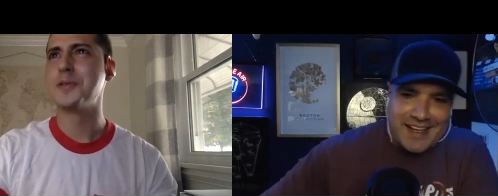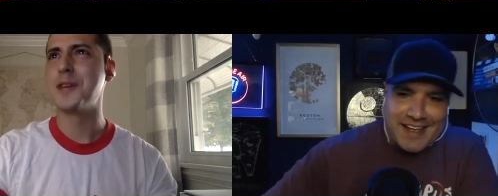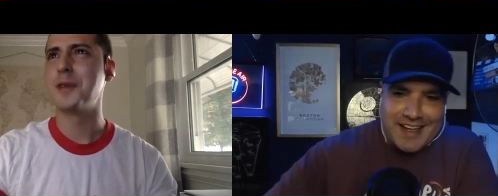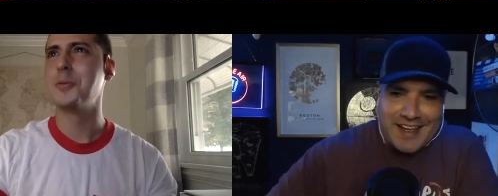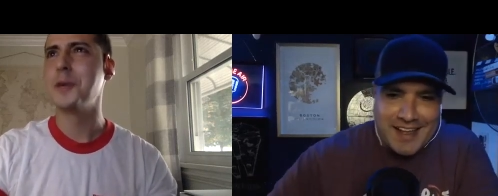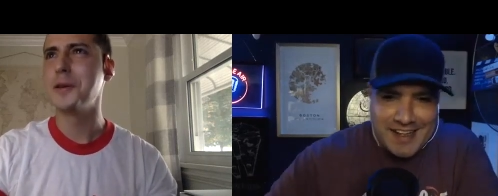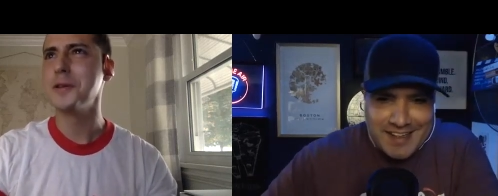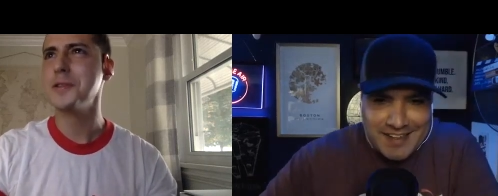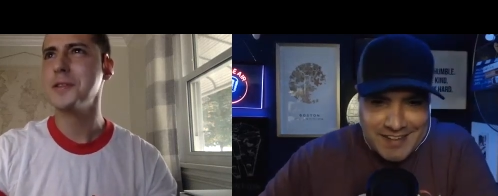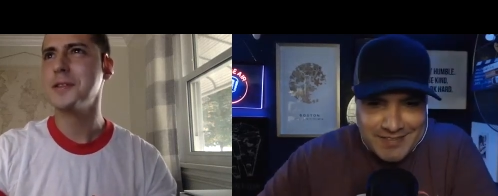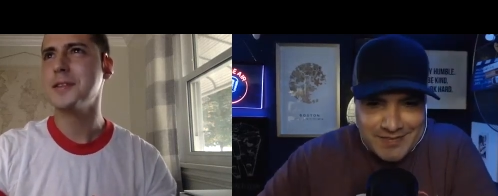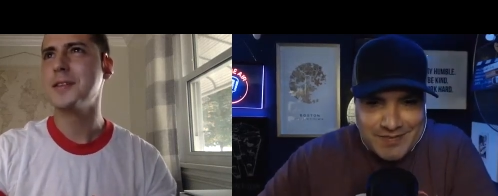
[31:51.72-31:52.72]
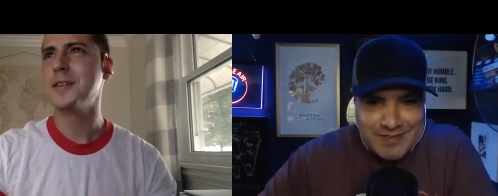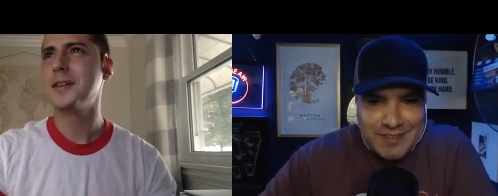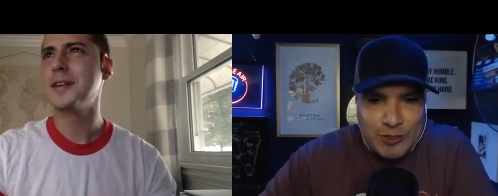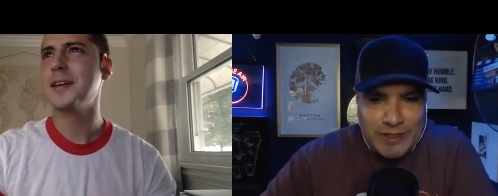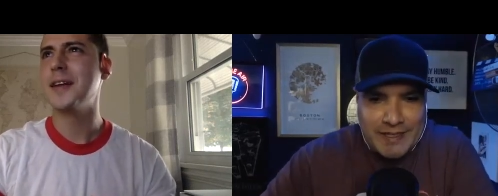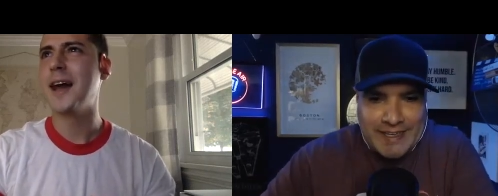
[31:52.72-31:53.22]
Speaker 1: on Wheels.
Speaker 2: You
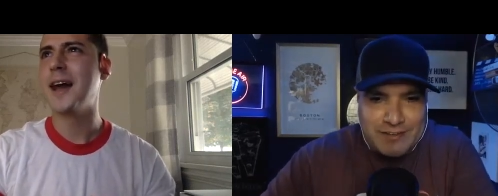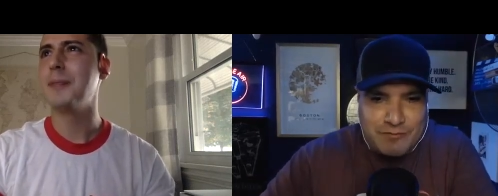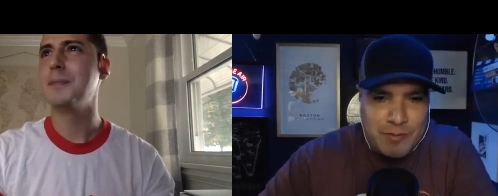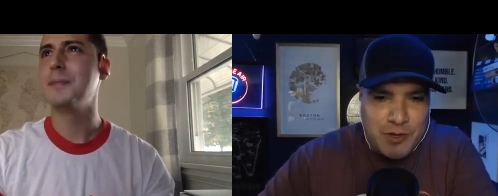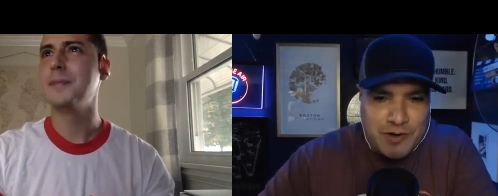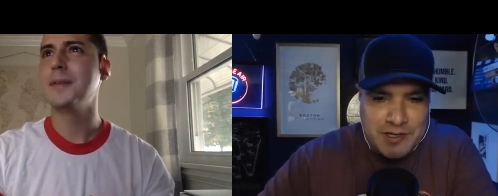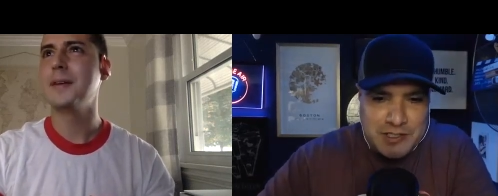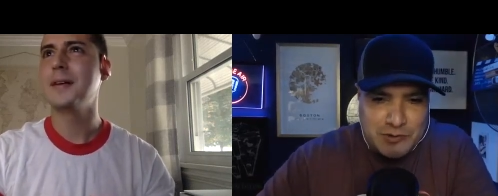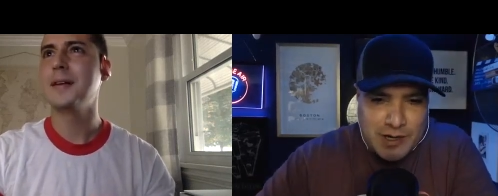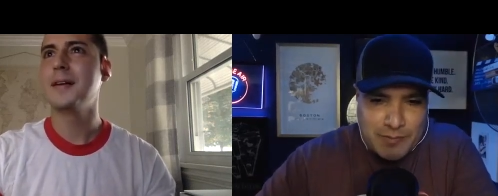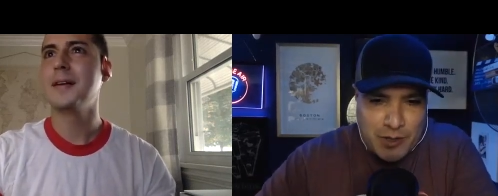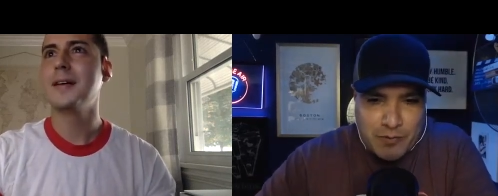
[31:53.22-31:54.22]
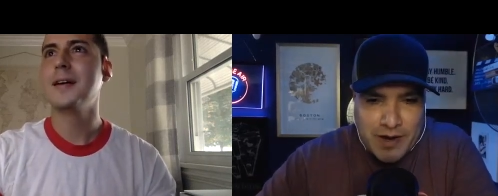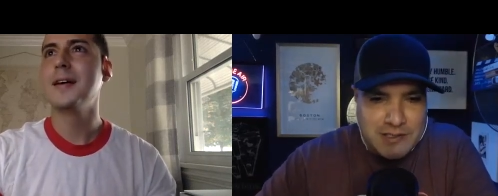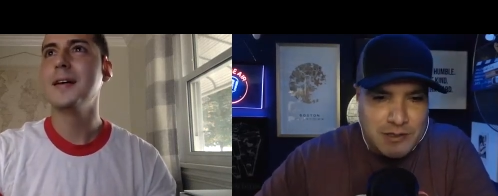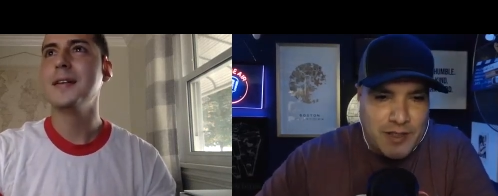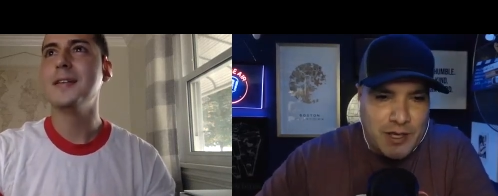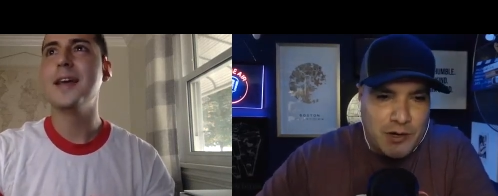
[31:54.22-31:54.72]
link it from your Instagram though, right? So
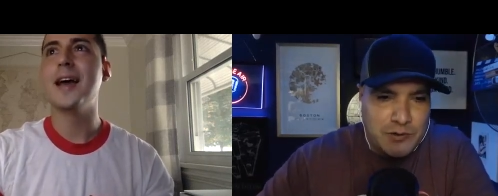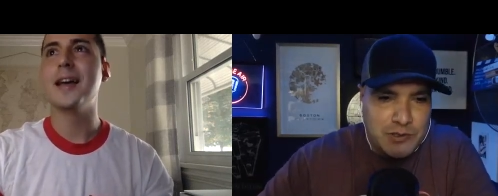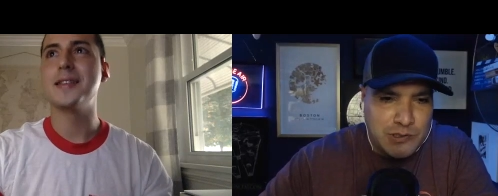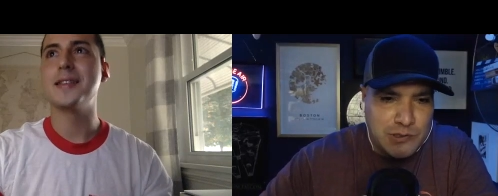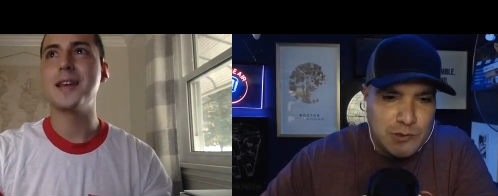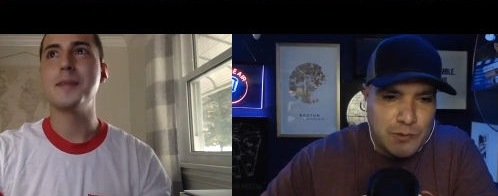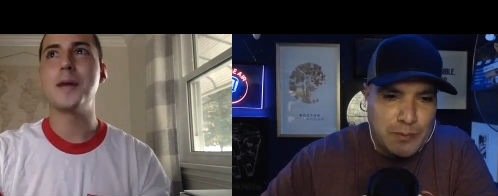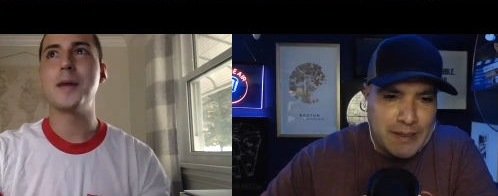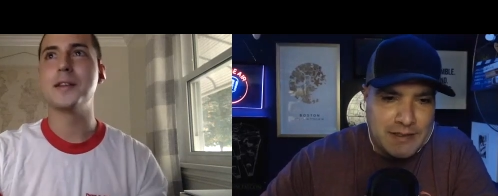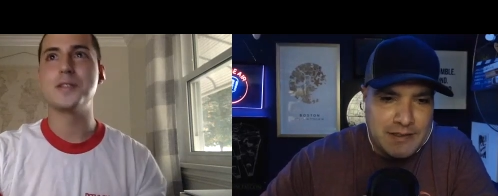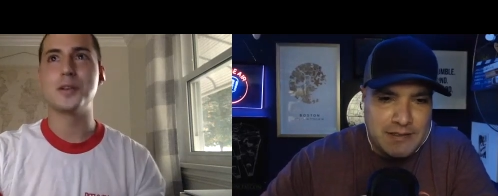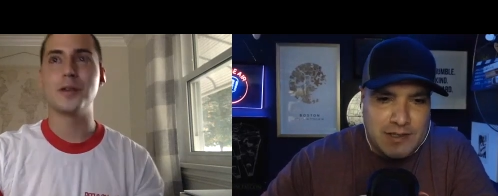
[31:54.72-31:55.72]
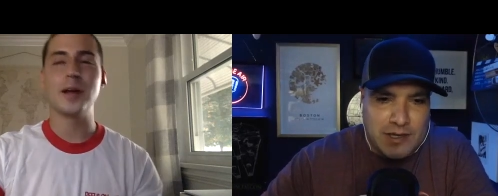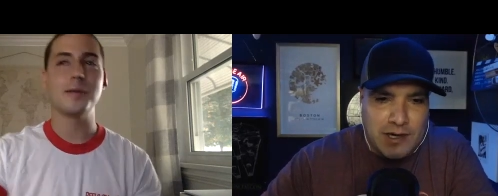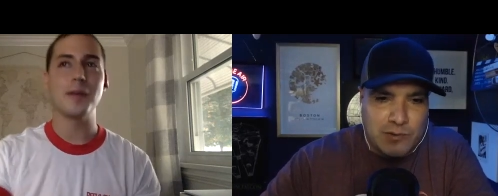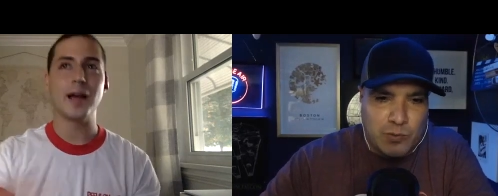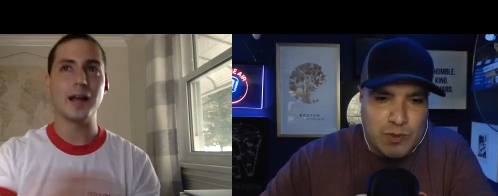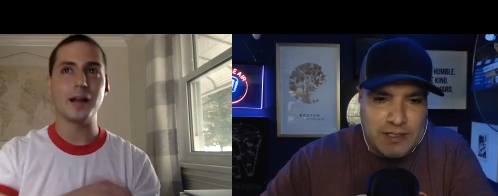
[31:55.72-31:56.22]
if they yeah, go to Peels
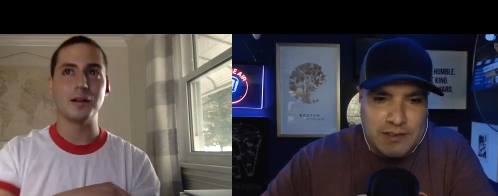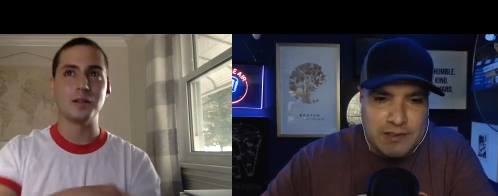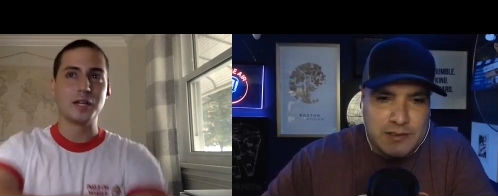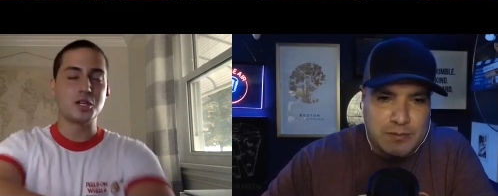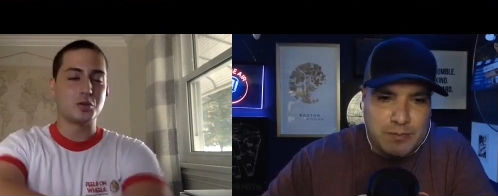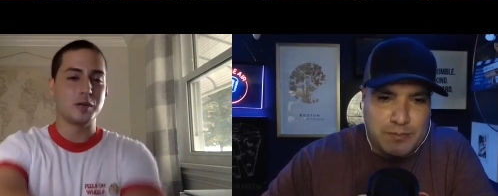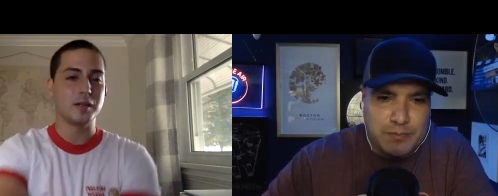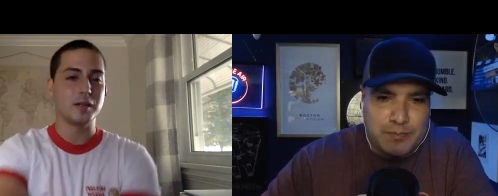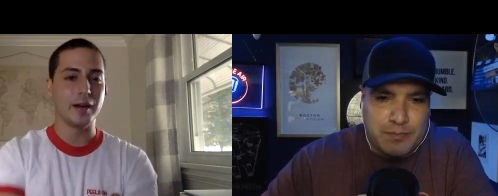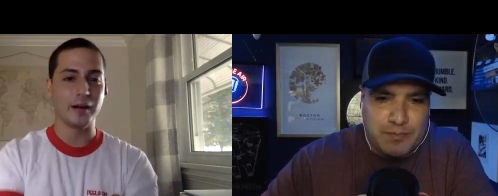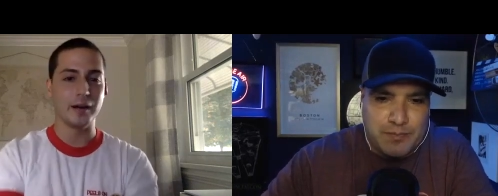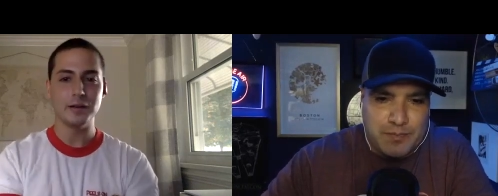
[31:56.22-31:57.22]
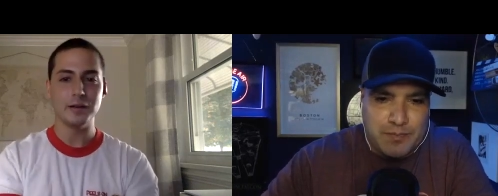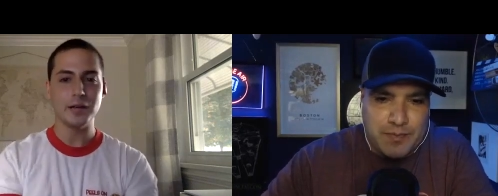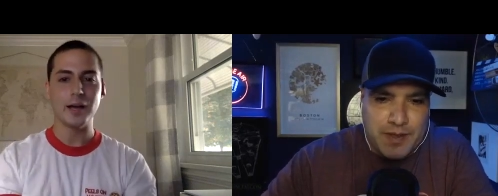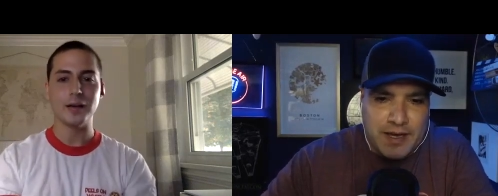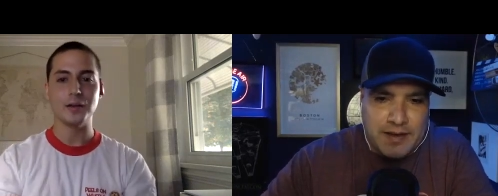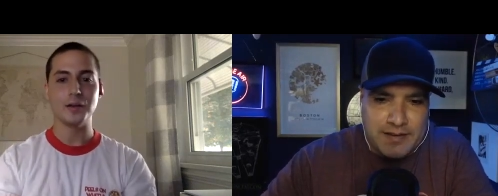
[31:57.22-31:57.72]
on Wheels,
Speaker 1: there,
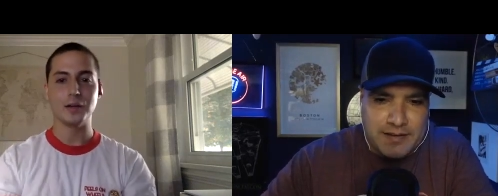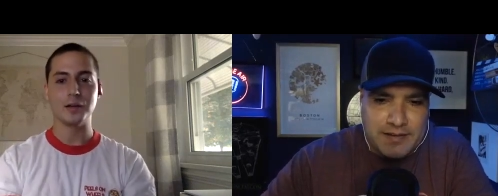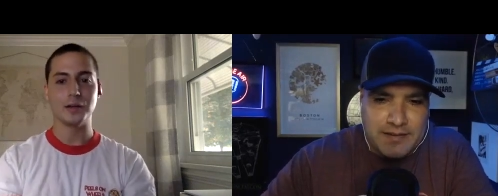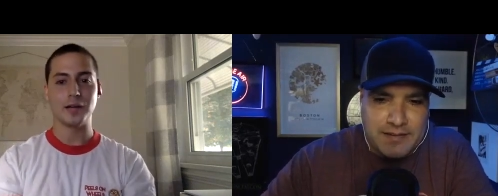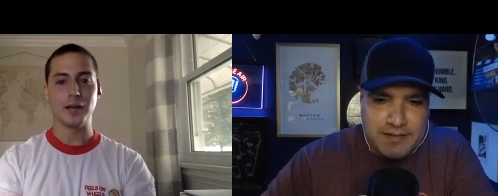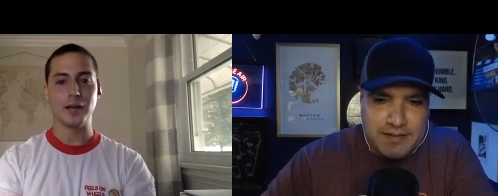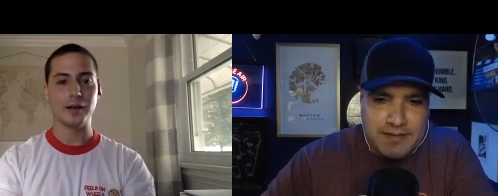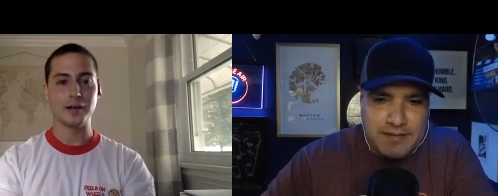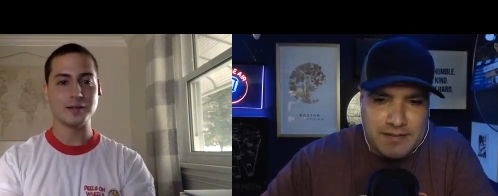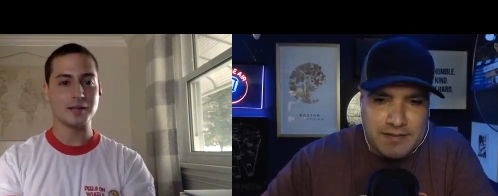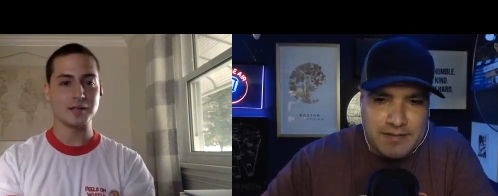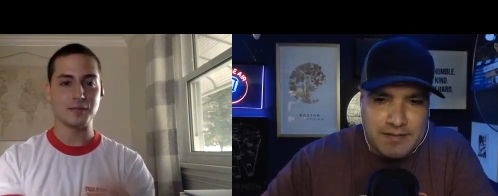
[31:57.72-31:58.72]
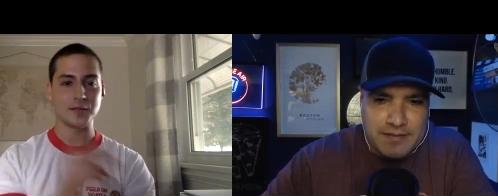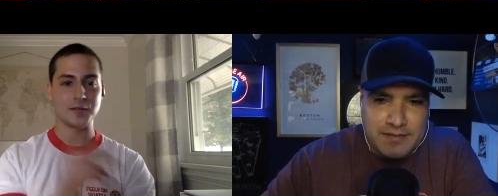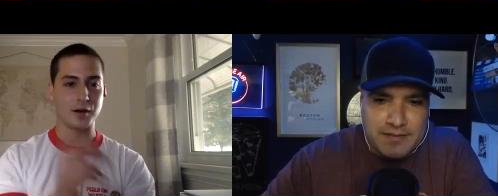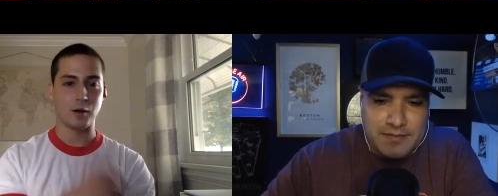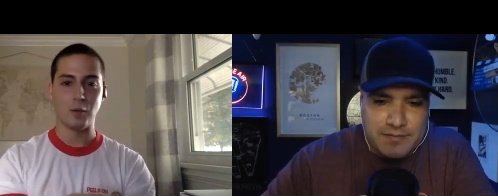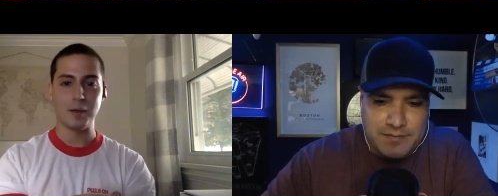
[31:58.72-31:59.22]
yeah, yeah, you can click on it. It says visit
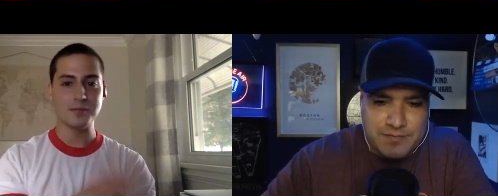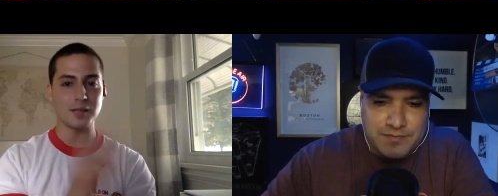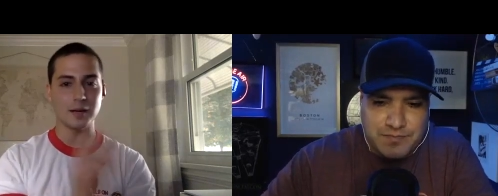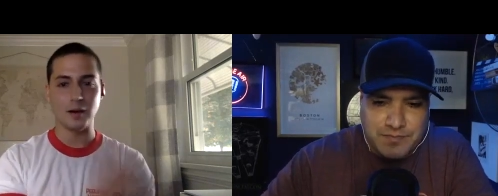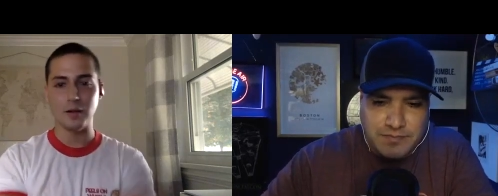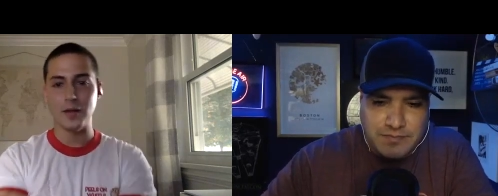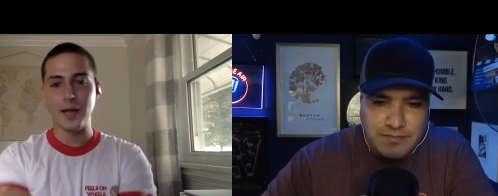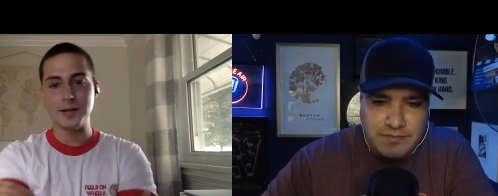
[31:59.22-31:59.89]
our website, all that.